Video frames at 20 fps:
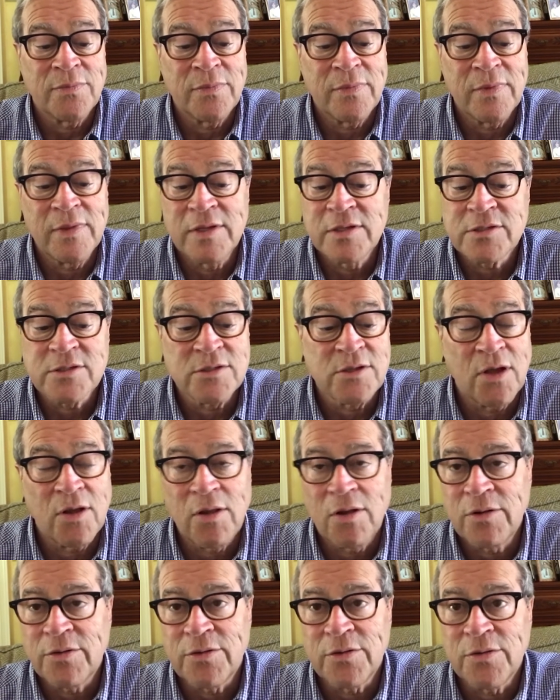This is
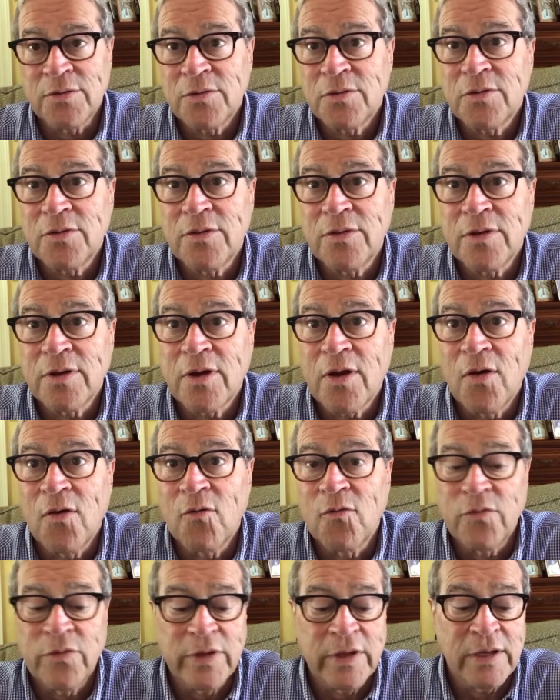all due to the
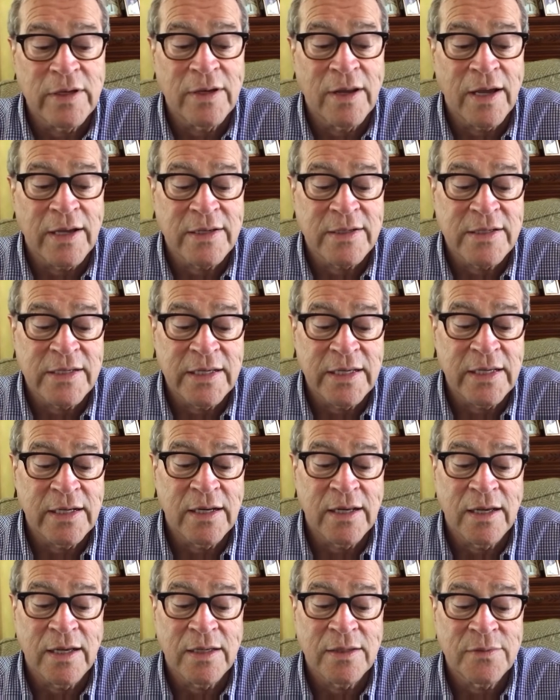
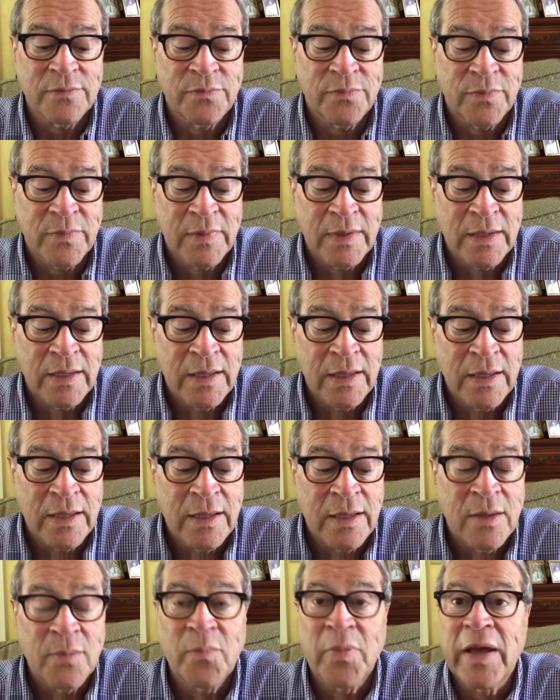COVID-19
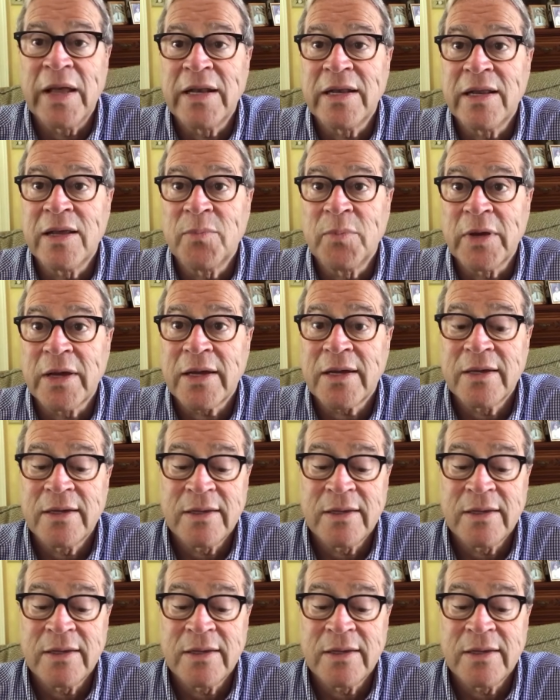pandemic.